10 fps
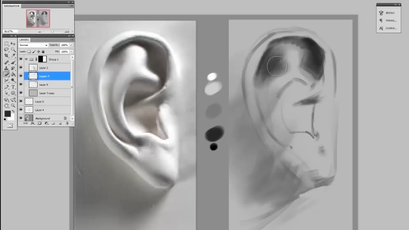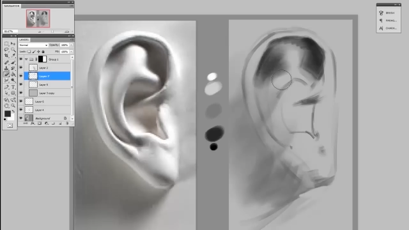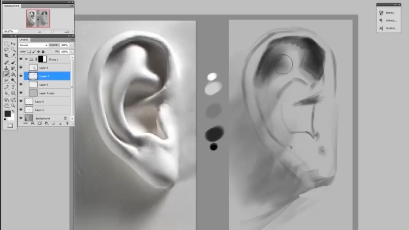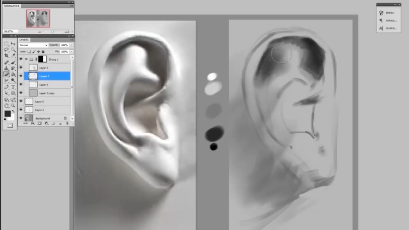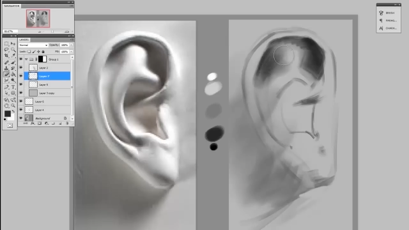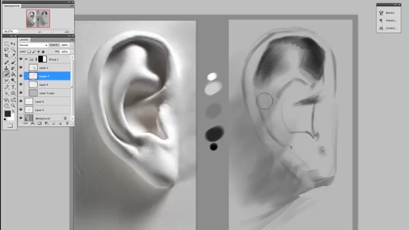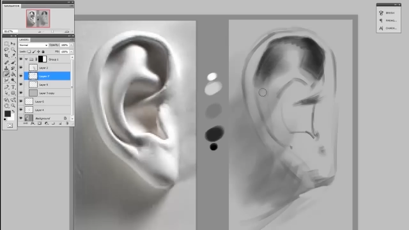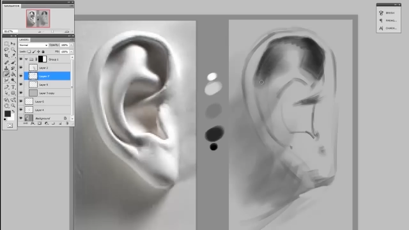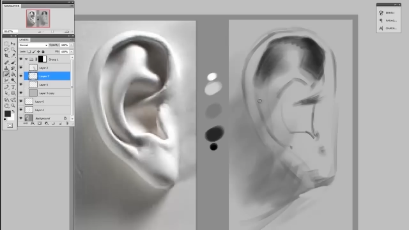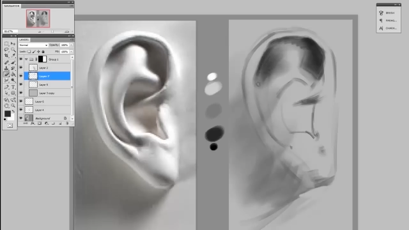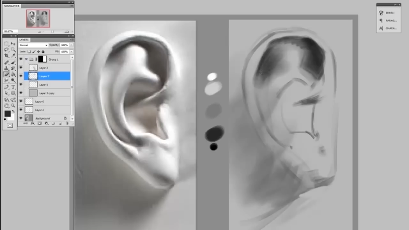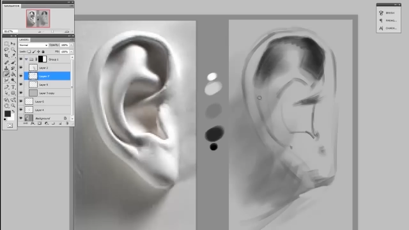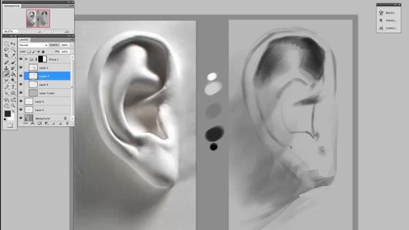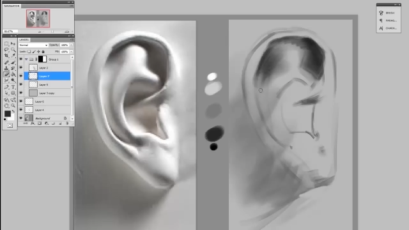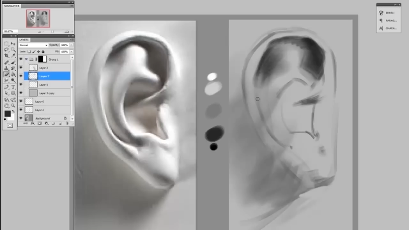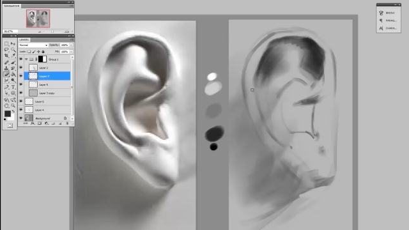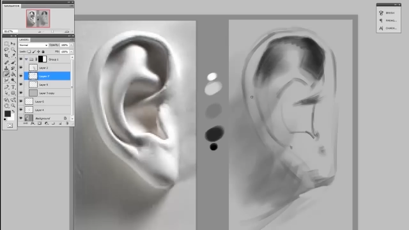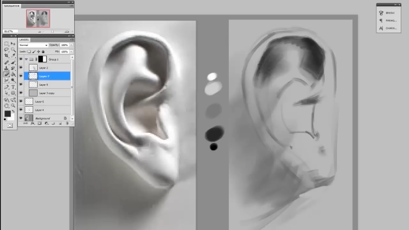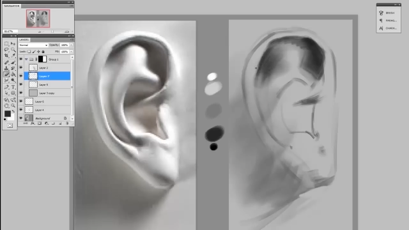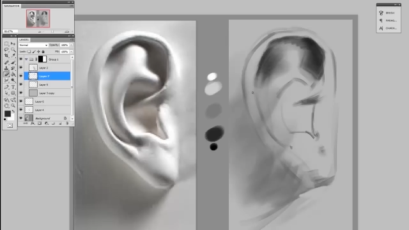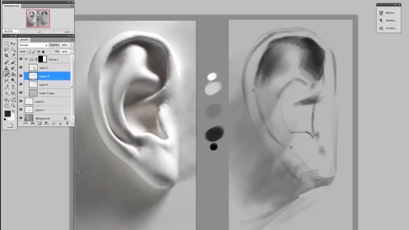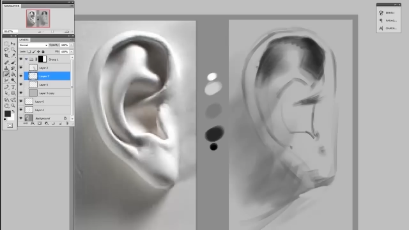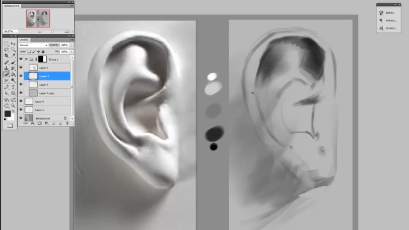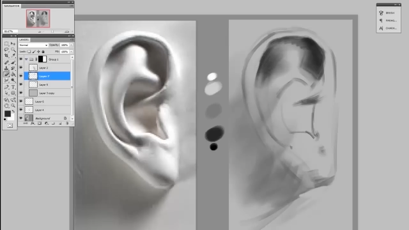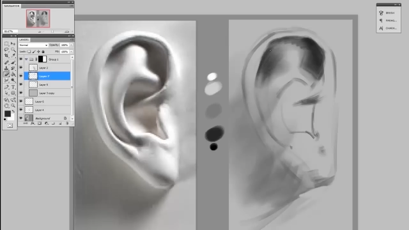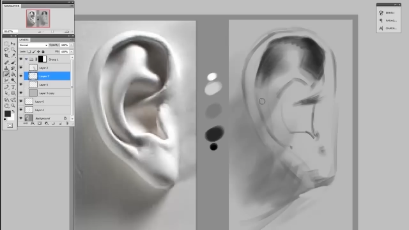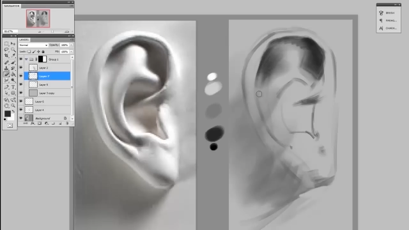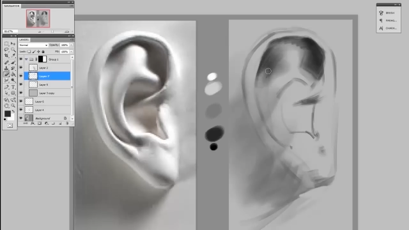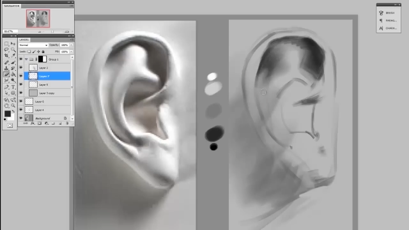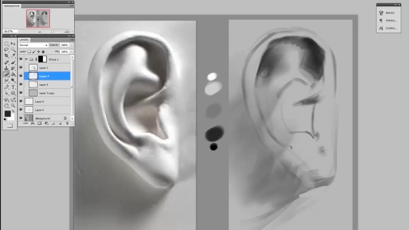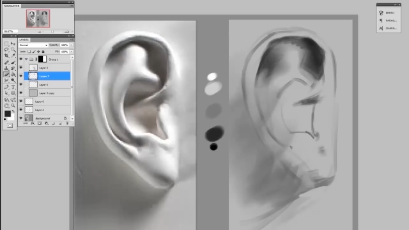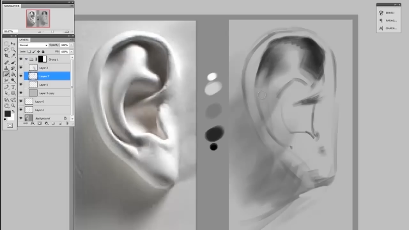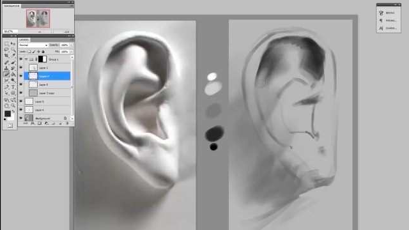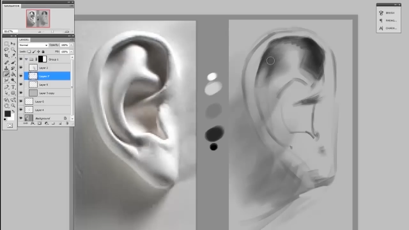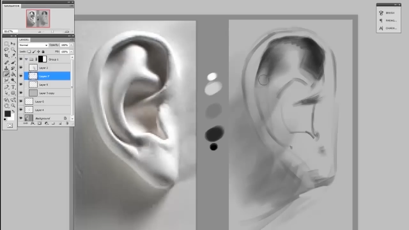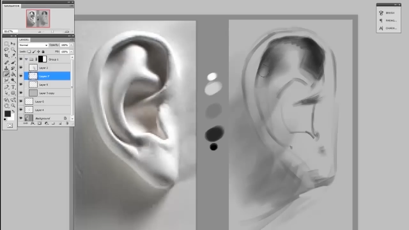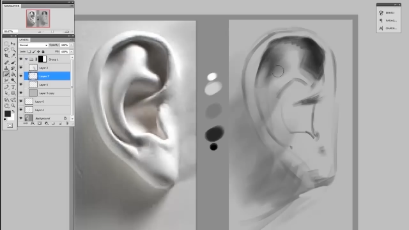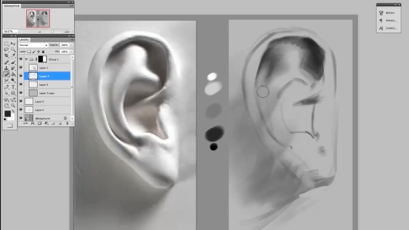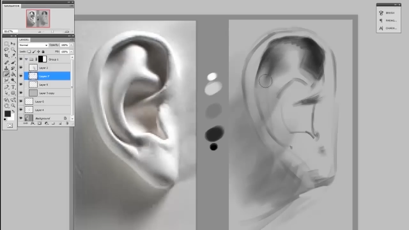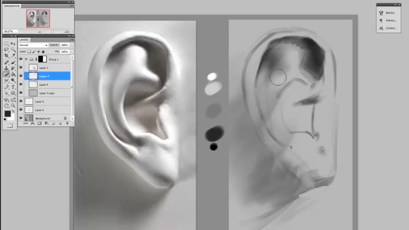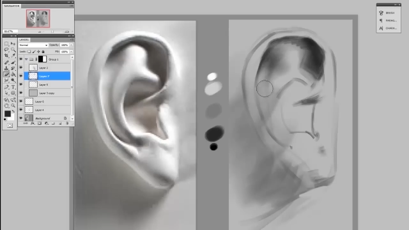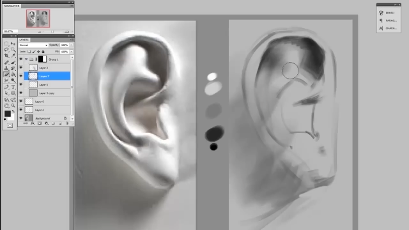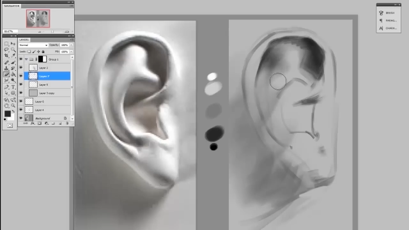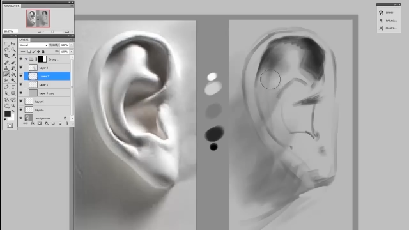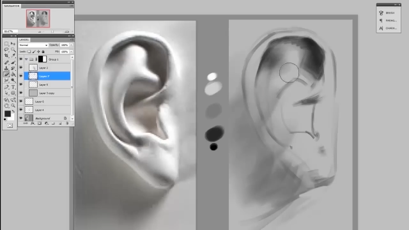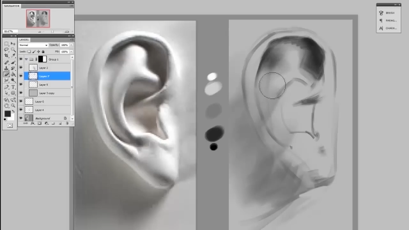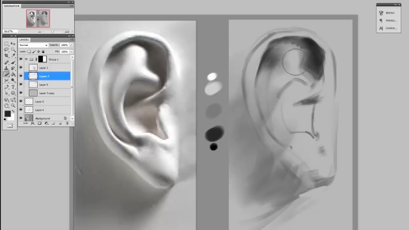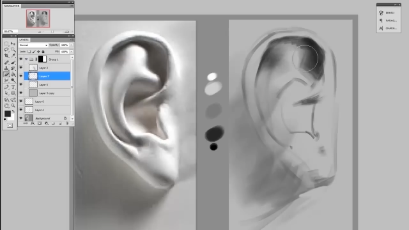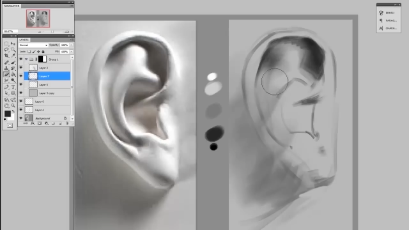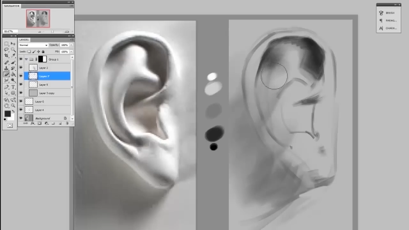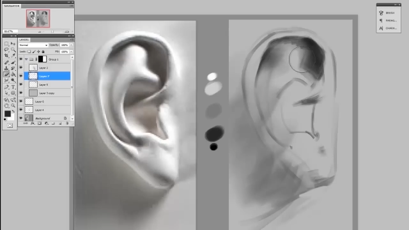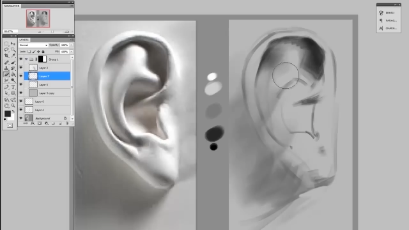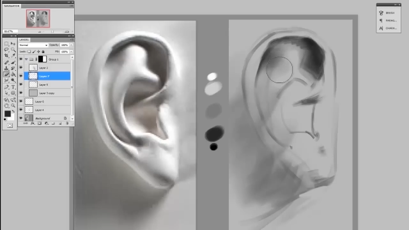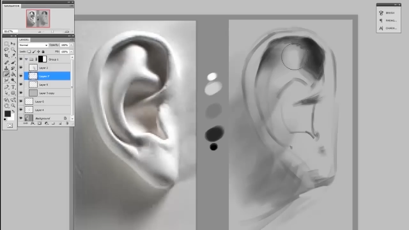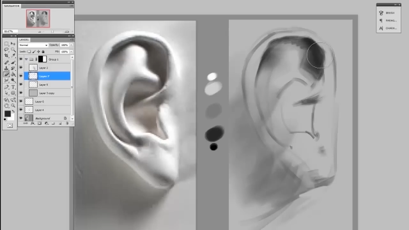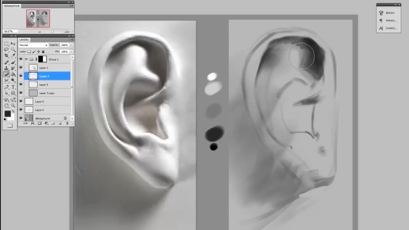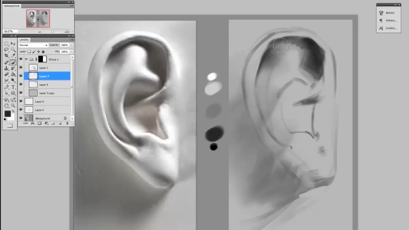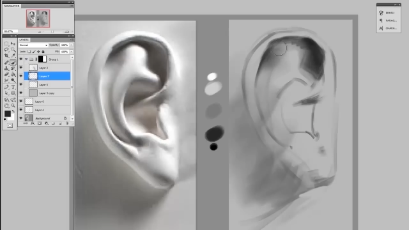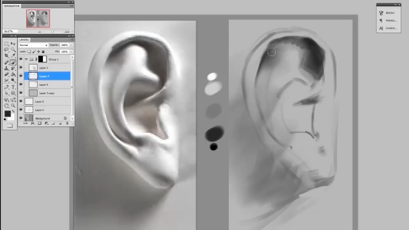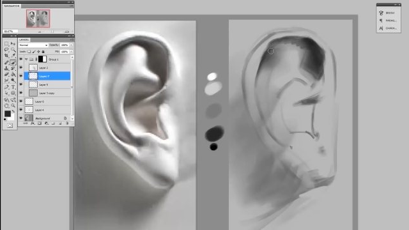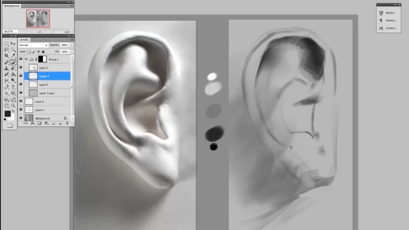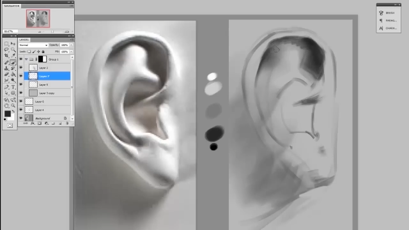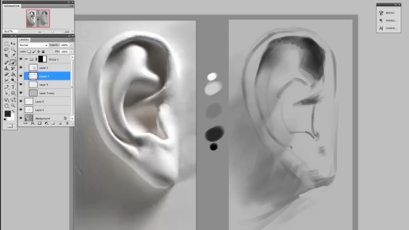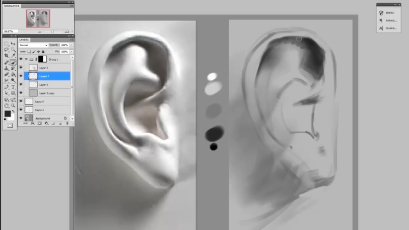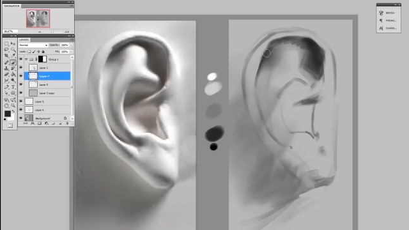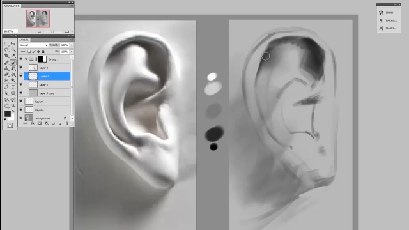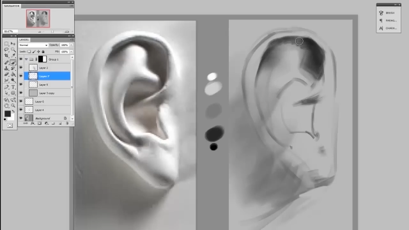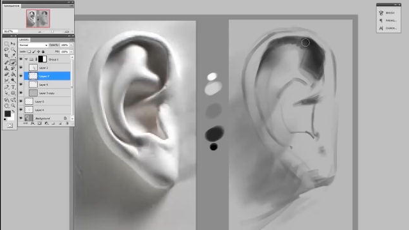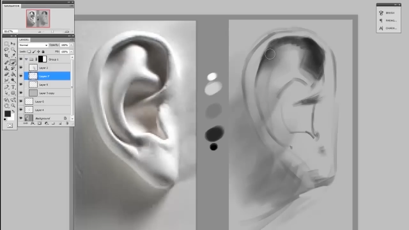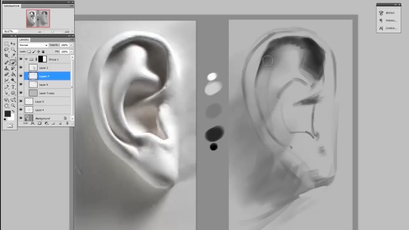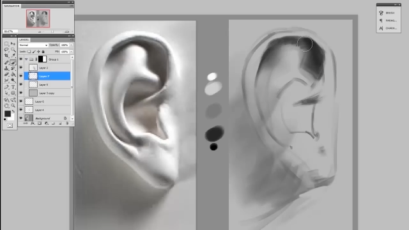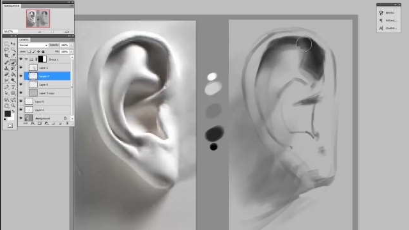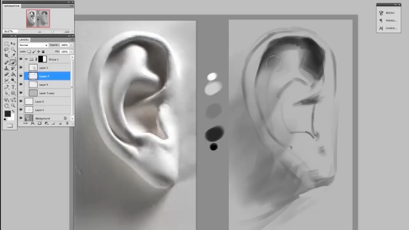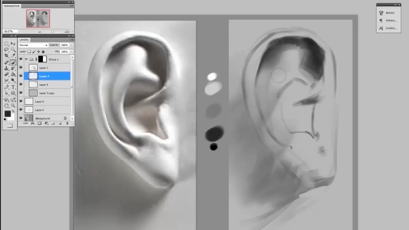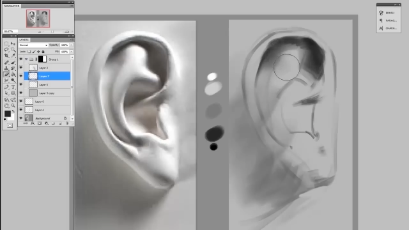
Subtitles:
No face is visible, so there are no lips to read.